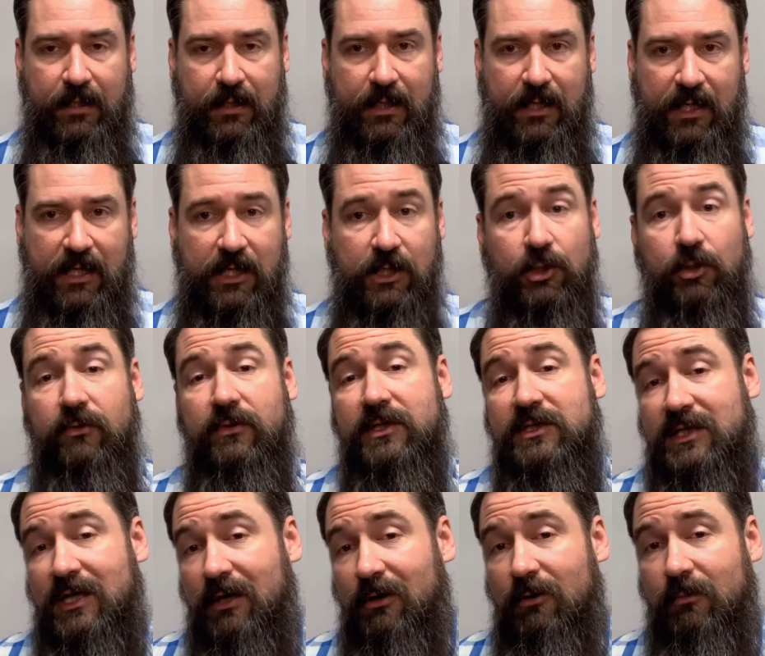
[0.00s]
He knew the
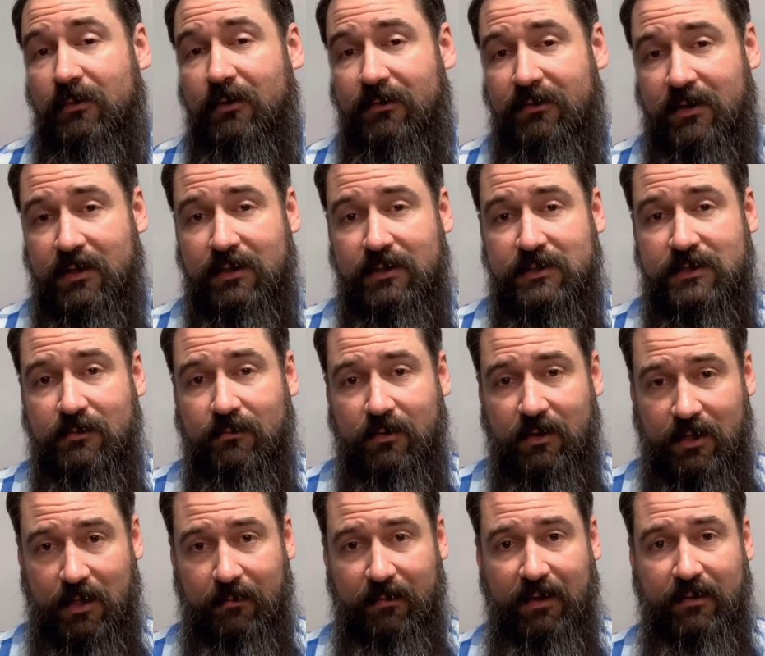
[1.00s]
terrible things that were
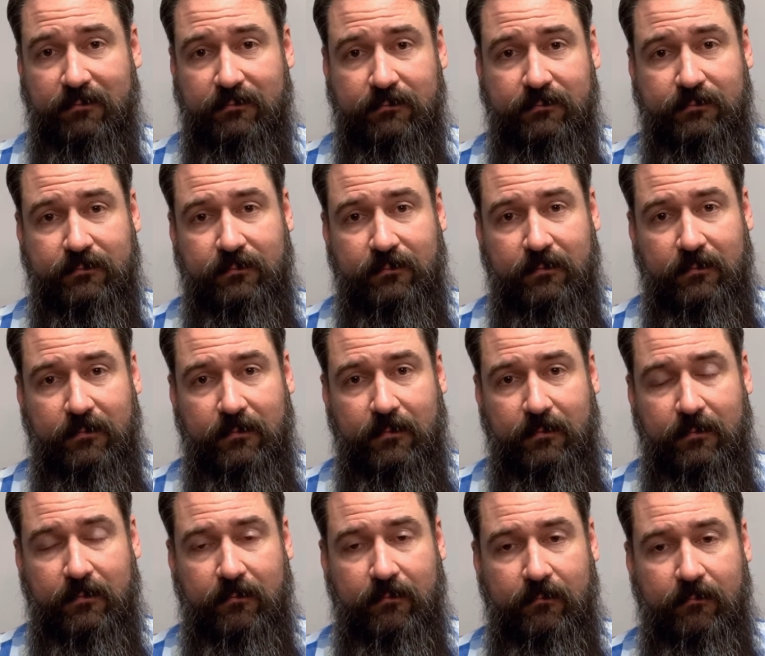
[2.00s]
coming,
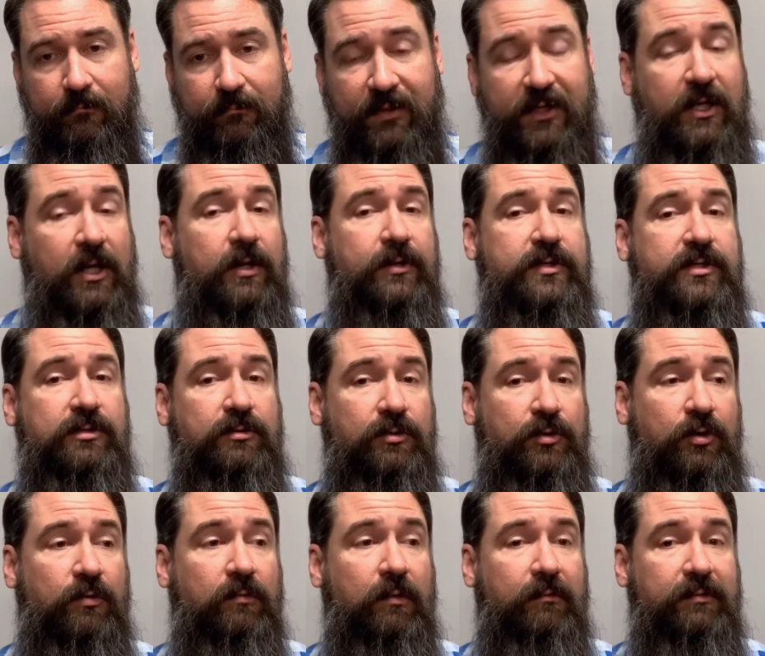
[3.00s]
but he also
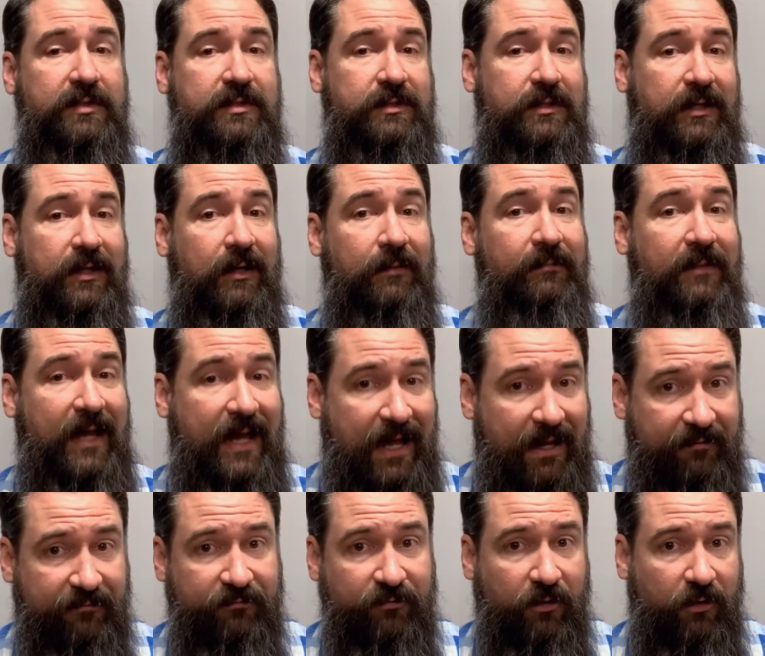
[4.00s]
knew what was to come
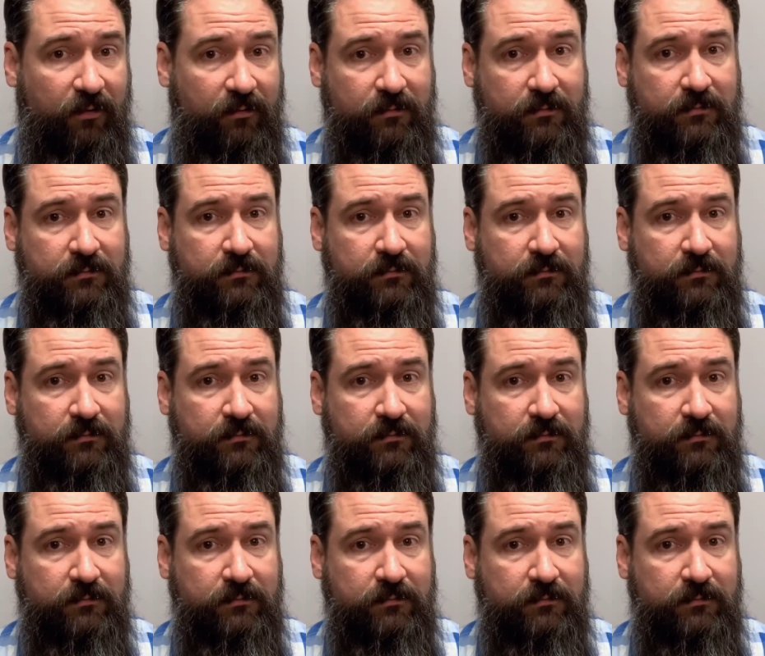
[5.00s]
after.